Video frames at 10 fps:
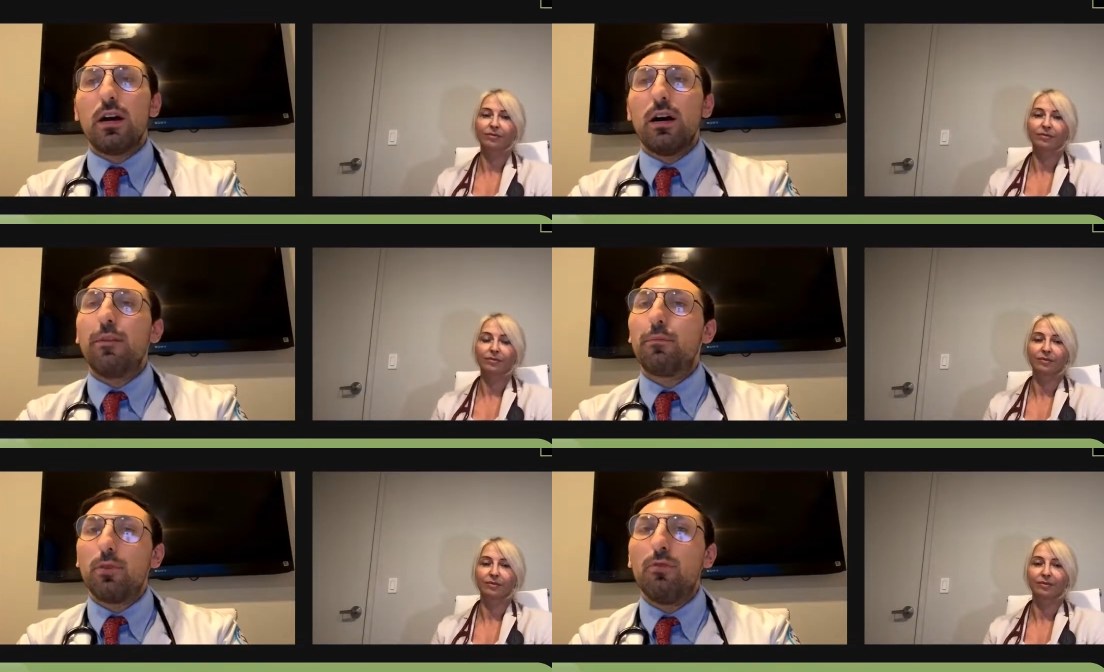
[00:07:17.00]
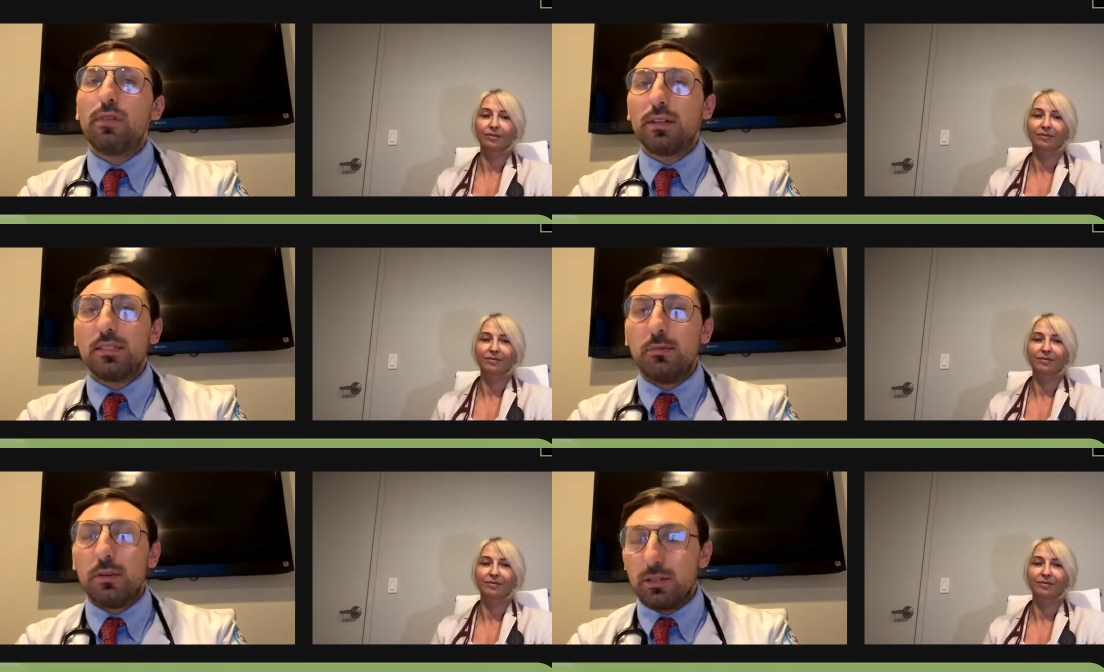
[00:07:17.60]
Speaker 1: an improved
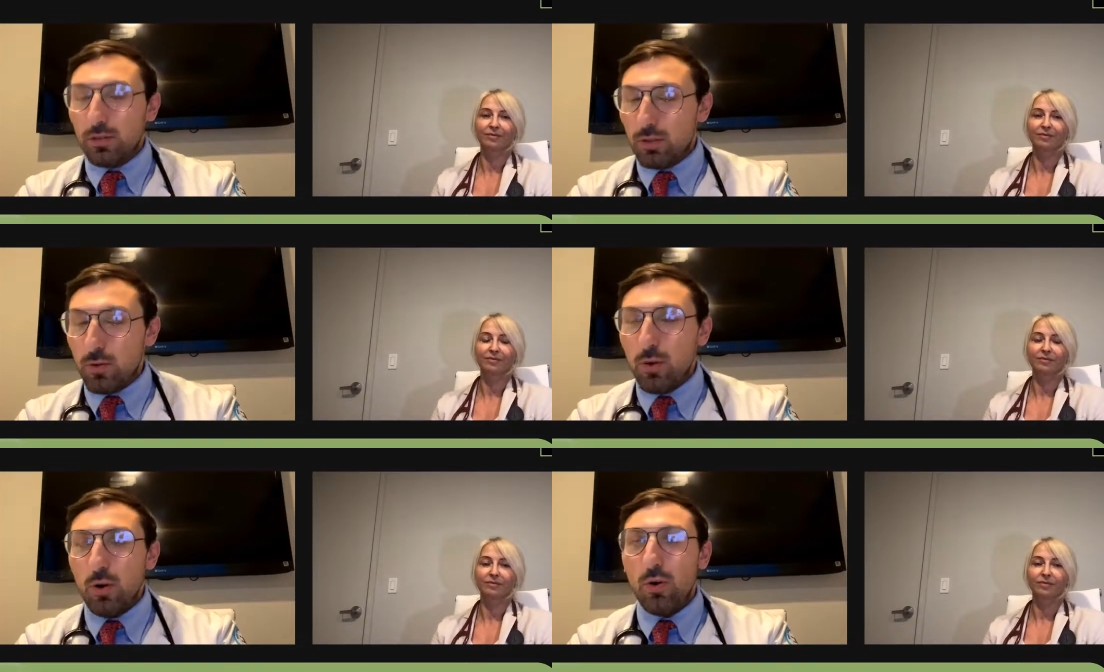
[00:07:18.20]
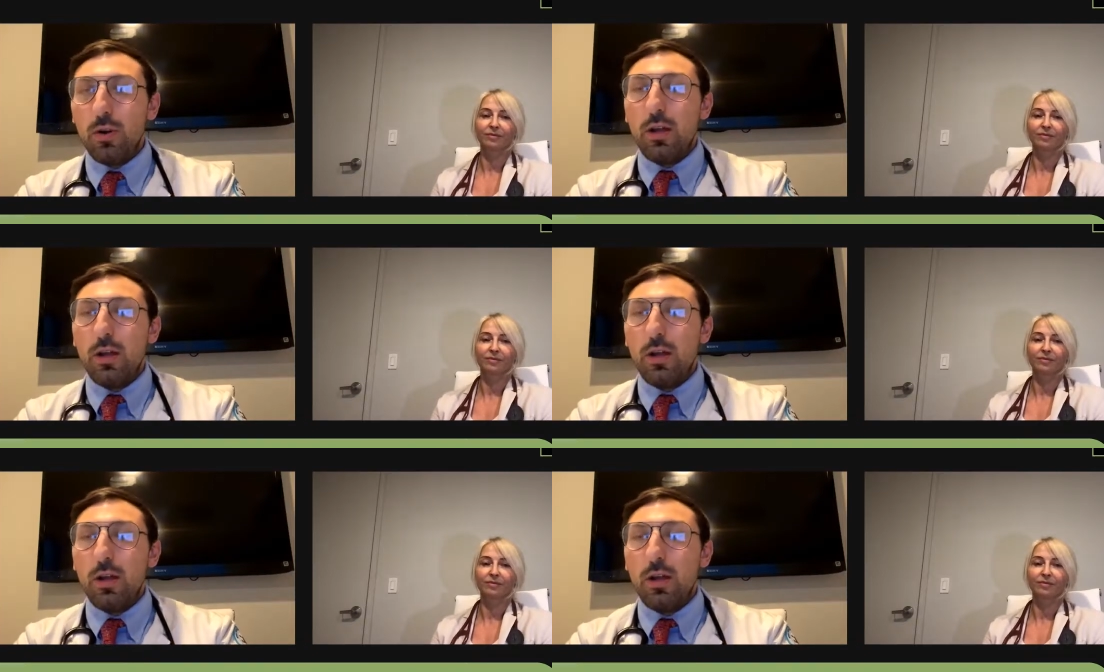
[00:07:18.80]
glycemic control.